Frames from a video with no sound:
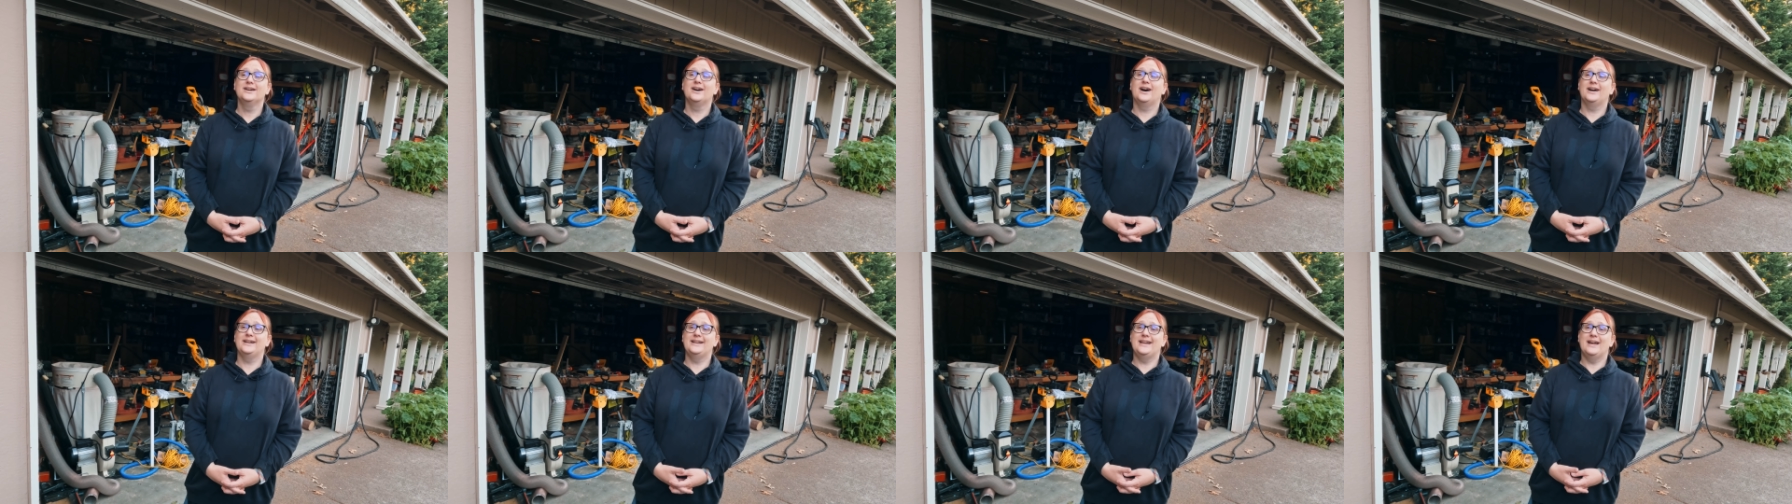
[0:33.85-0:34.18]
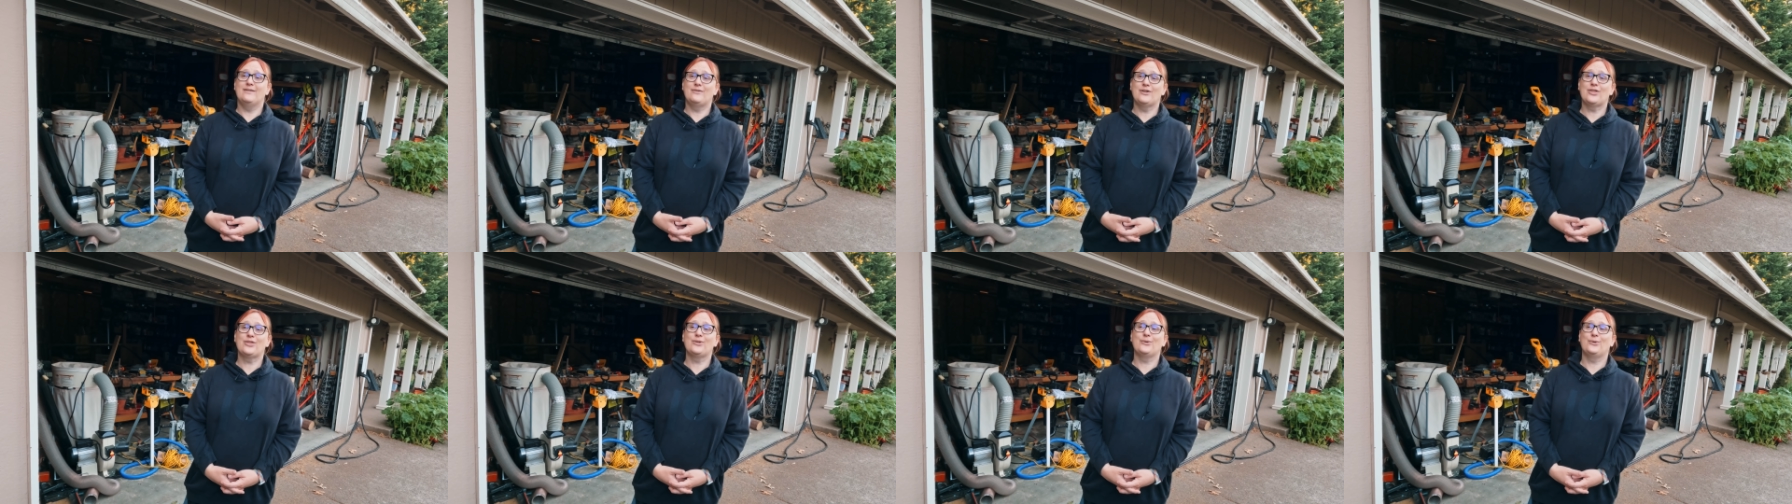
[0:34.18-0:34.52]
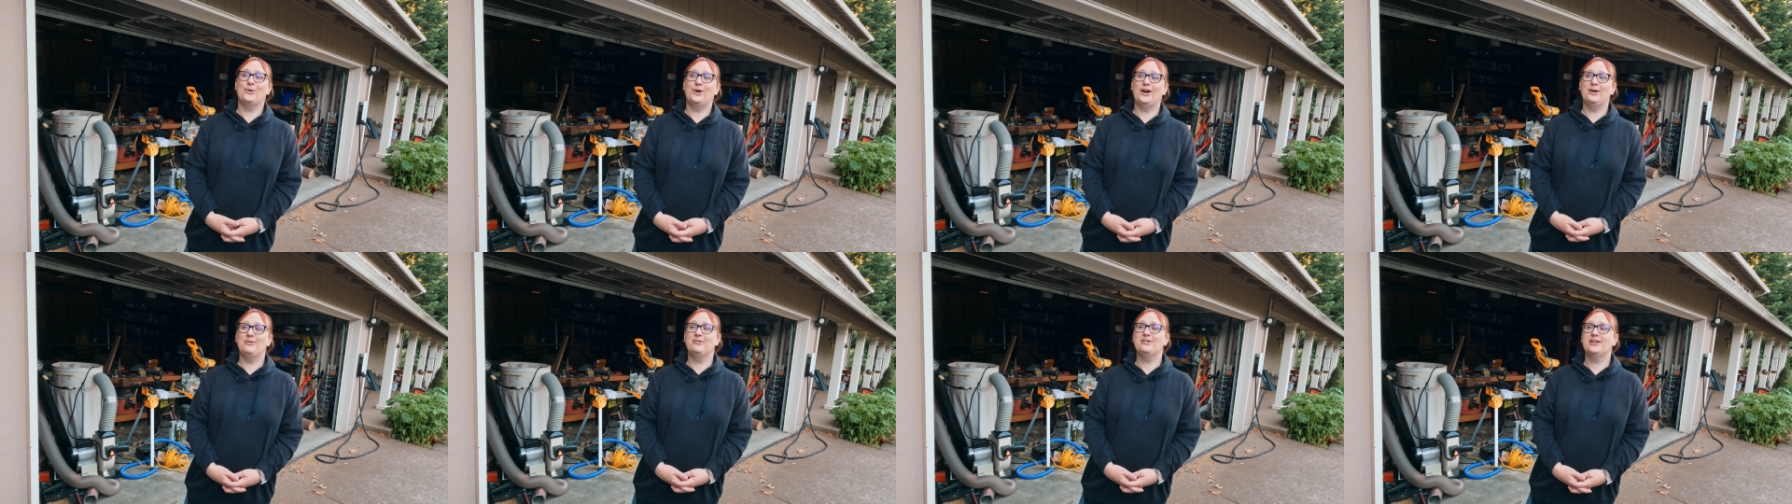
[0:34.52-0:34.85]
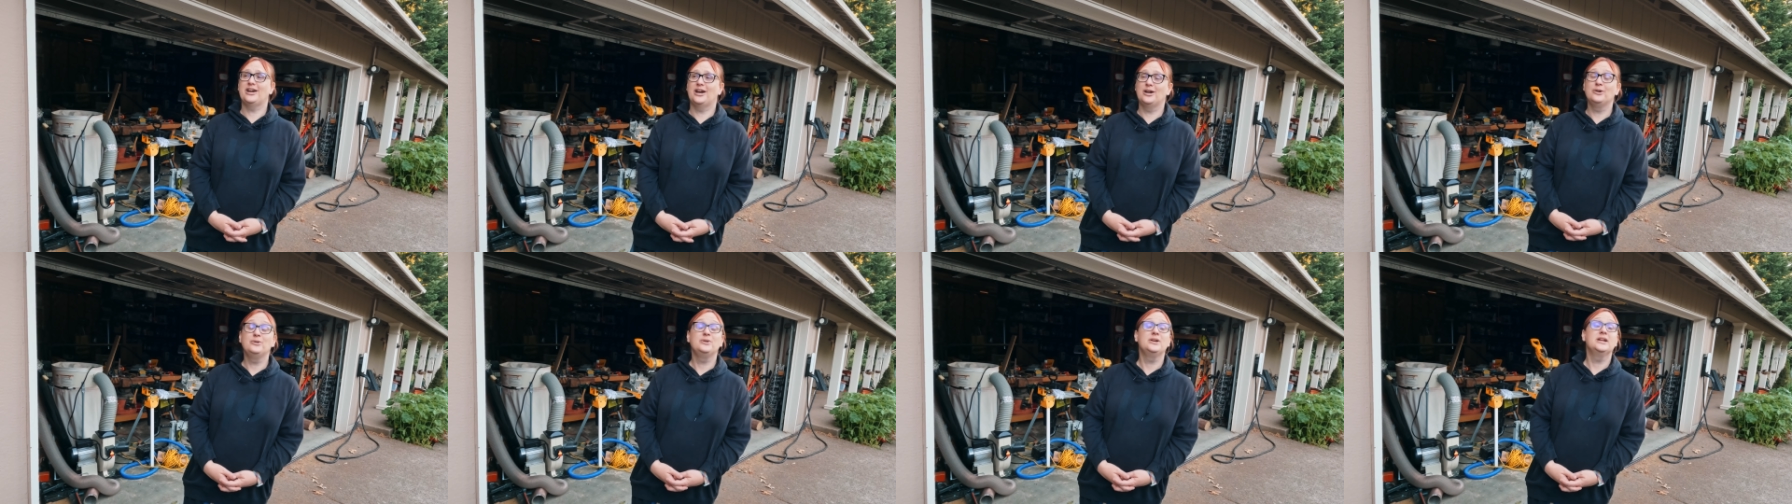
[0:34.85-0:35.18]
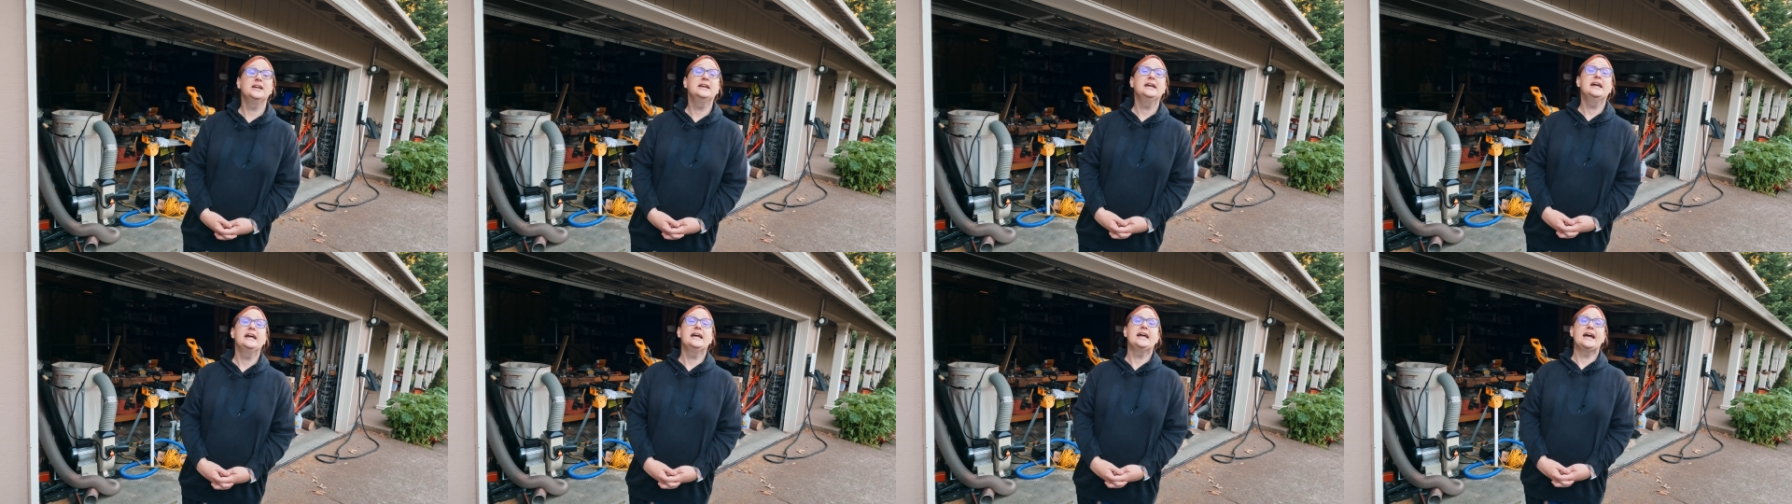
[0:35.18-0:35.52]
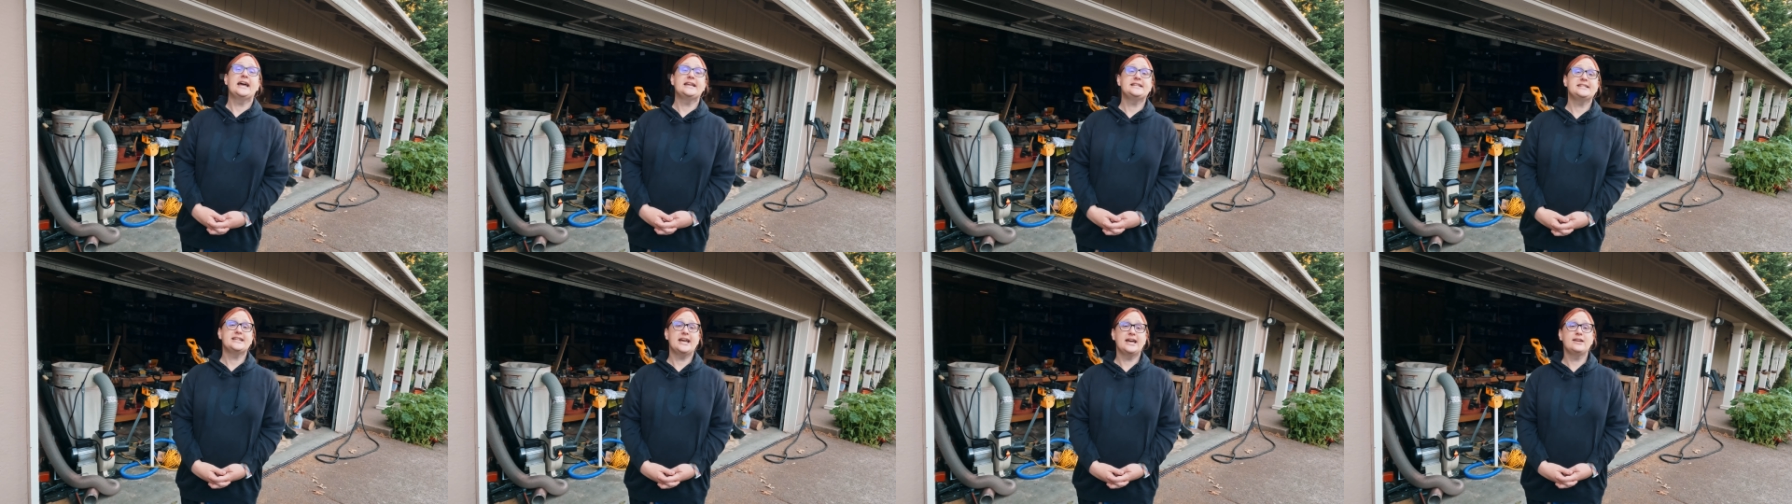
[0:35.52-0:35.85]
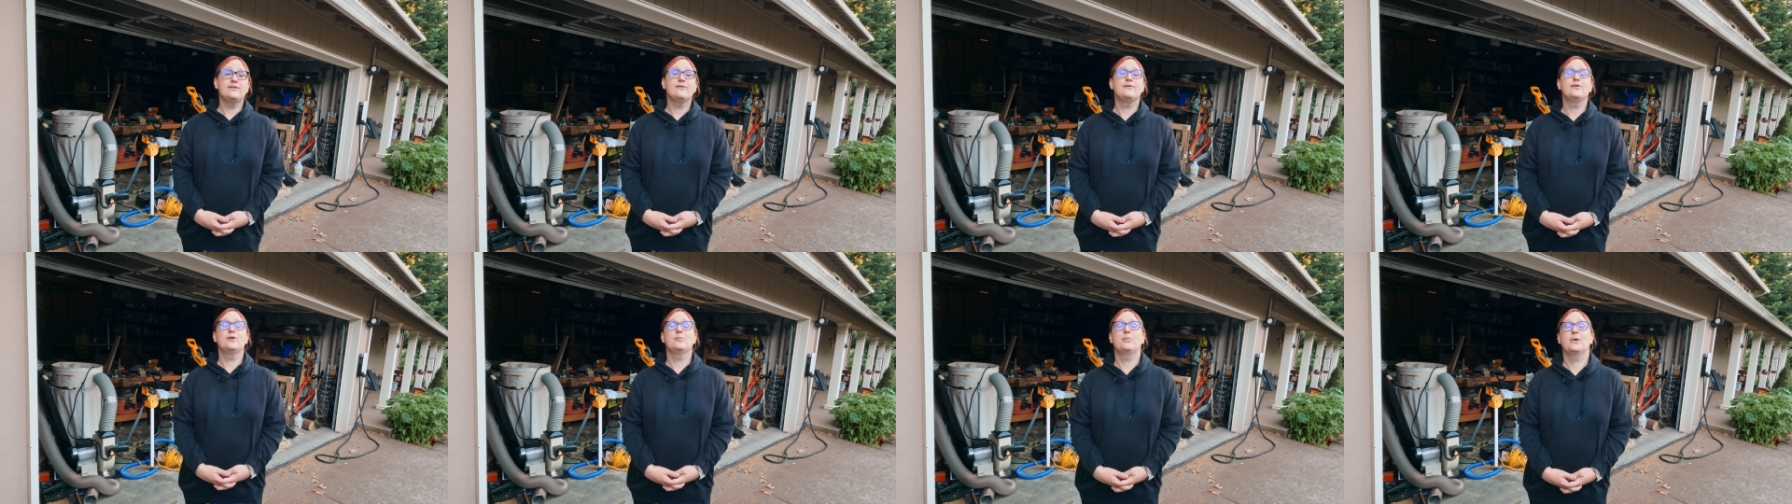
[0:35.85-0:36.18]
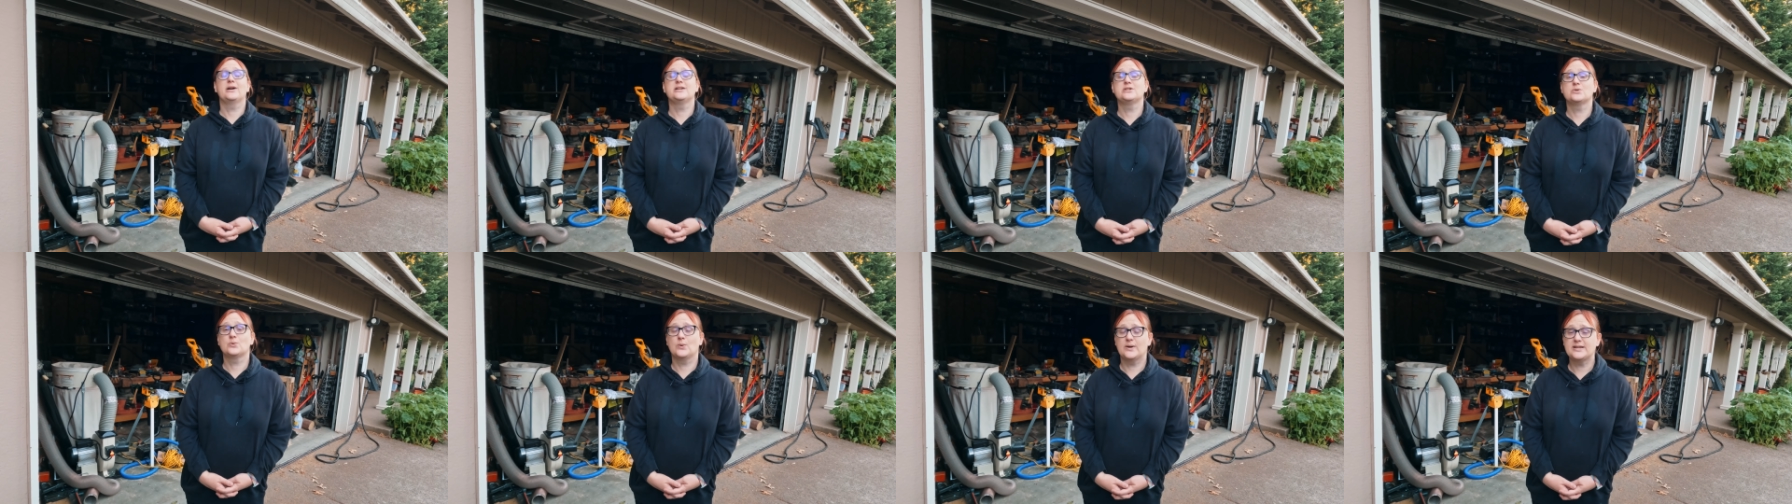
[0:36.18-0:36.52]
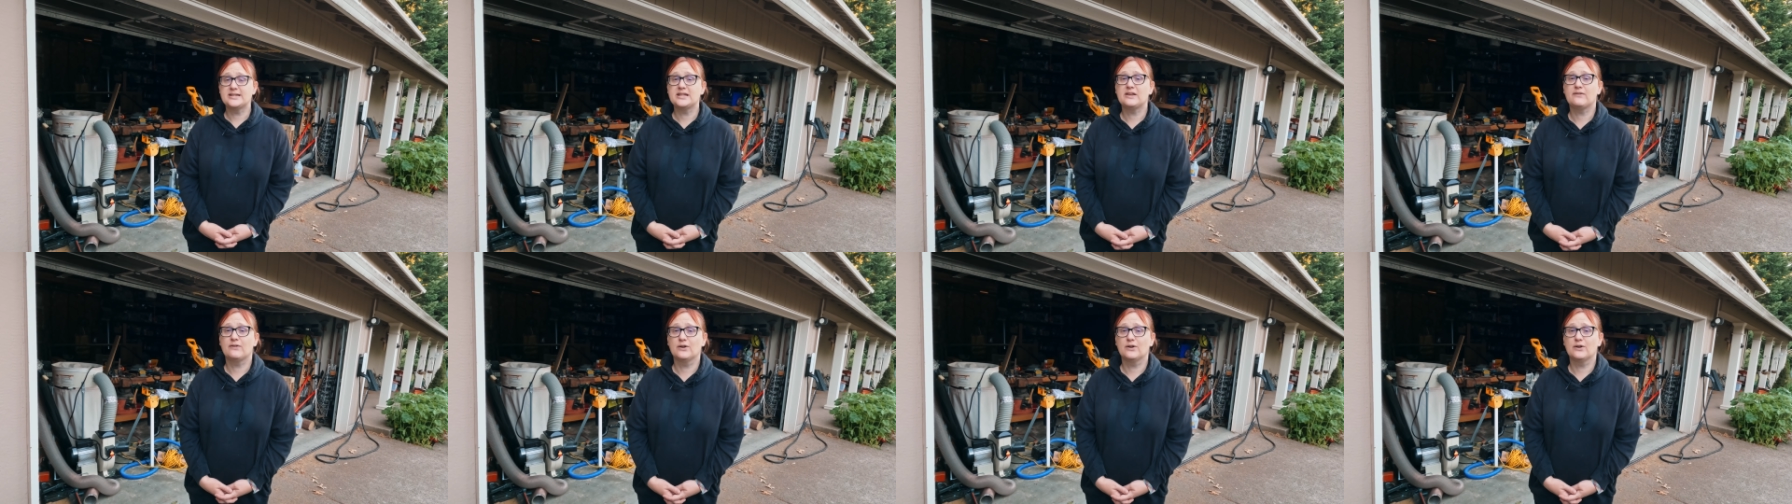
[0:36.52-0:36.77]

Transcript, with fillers: I never thought I would own a 10 foot by 20